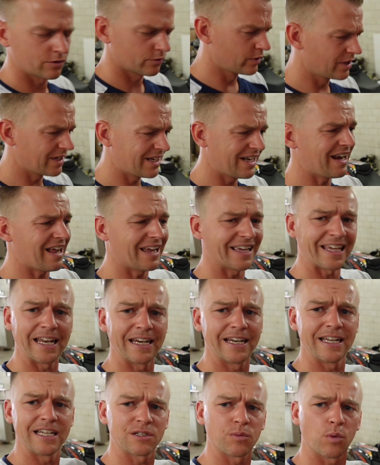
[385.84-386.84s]
Really
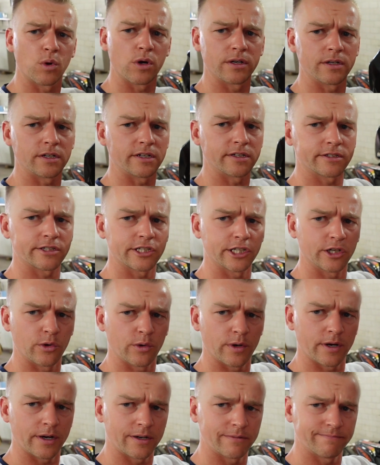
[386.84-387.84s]
liking this one,
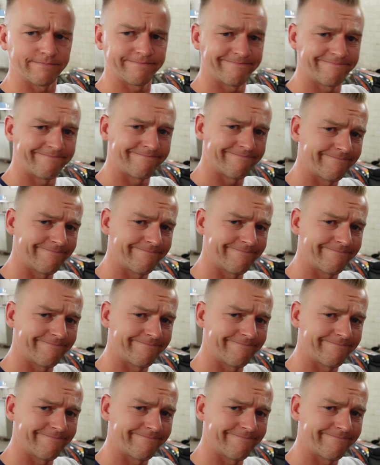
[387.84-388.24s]
so um,